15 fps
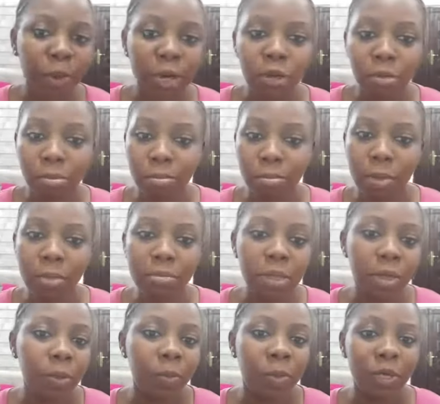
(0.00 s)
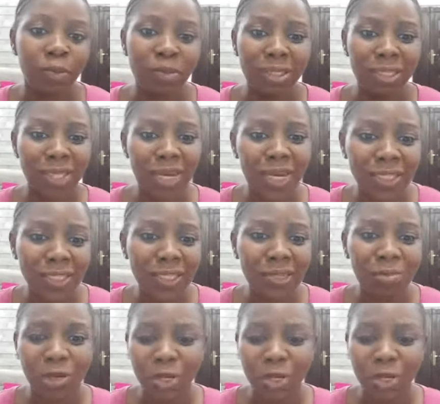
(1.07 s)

by your mommy, by your daddy,